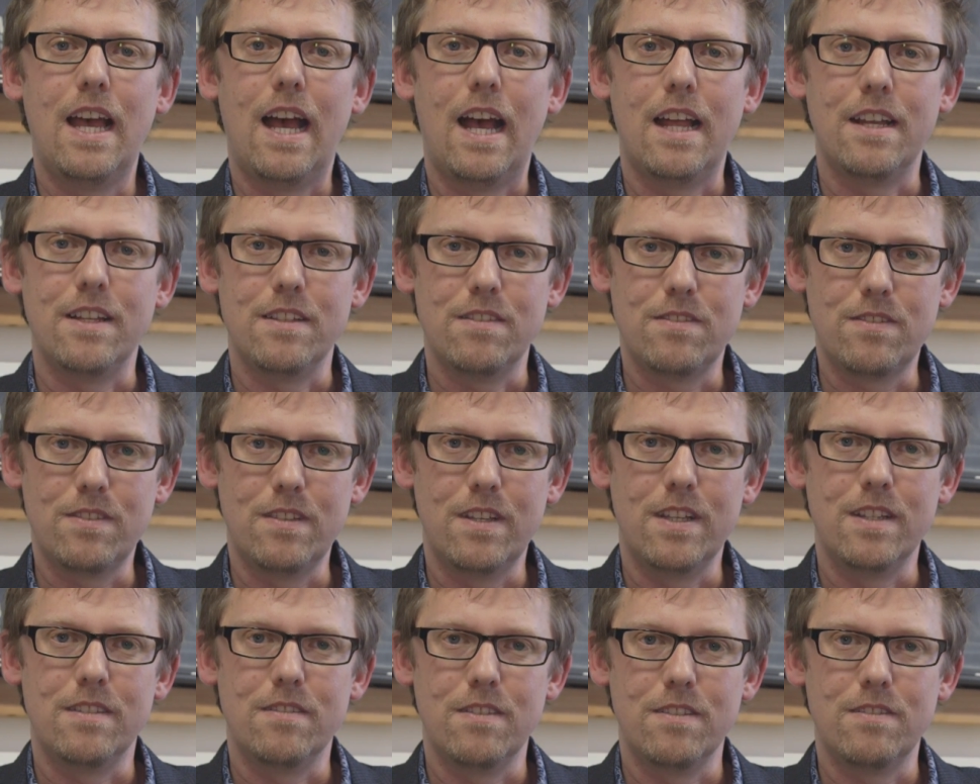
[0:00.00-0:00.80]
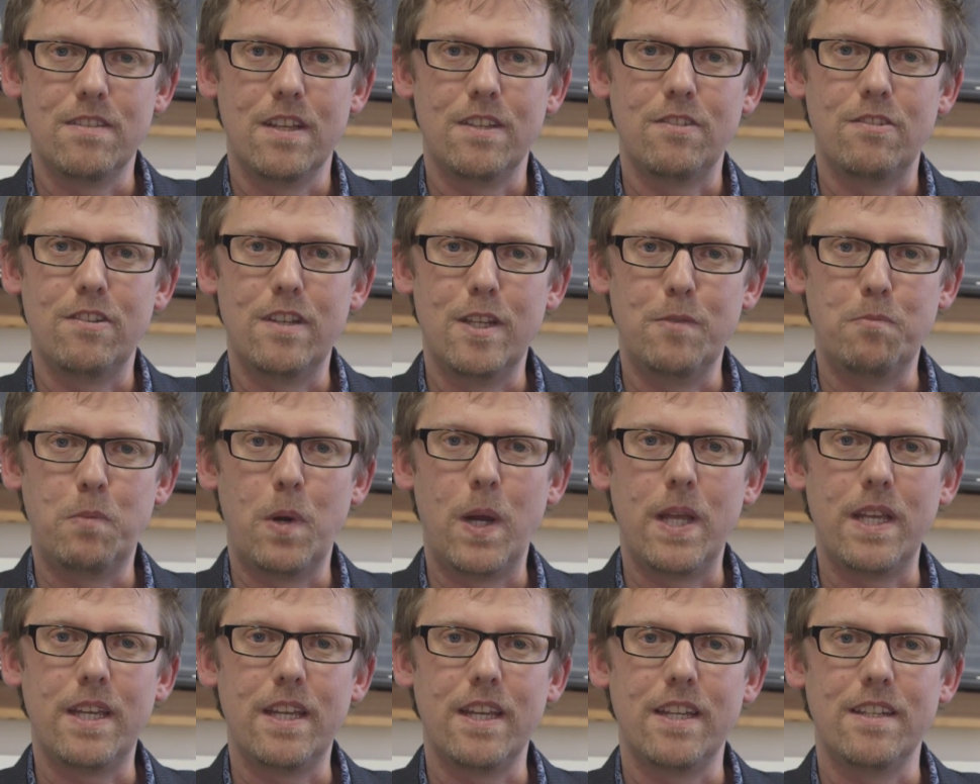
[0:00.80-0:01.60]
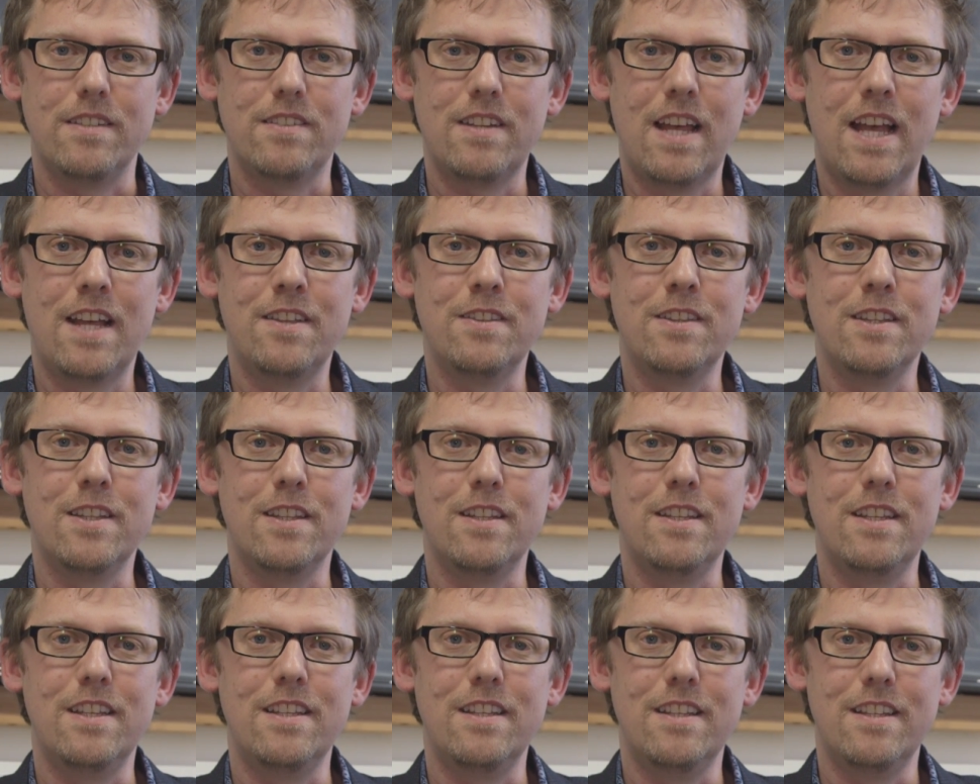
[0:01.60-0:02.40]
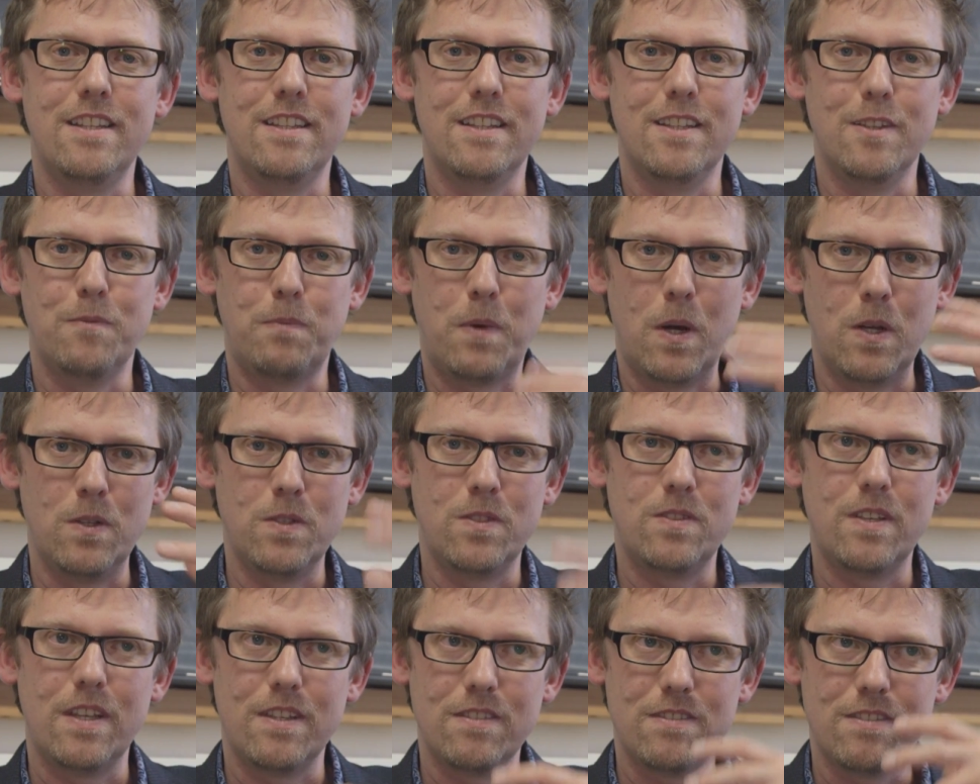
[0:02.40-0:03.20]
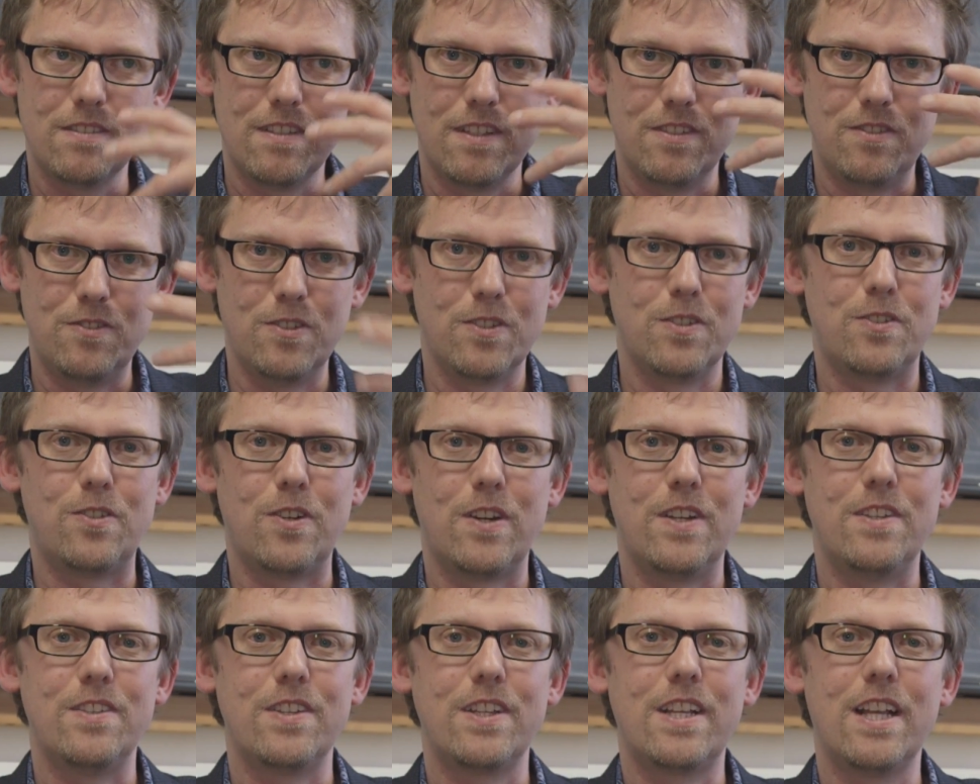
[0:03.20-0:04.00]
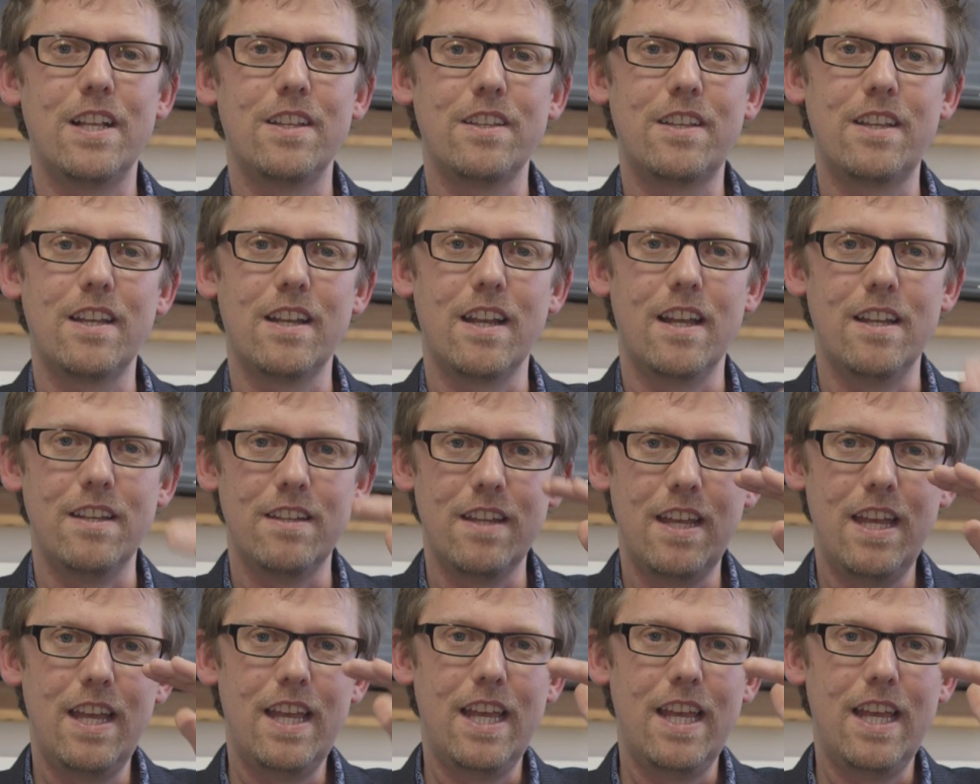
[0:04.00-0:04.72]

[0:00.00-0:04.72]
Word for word: And it's essentially breaking down the process that you're trying to calculate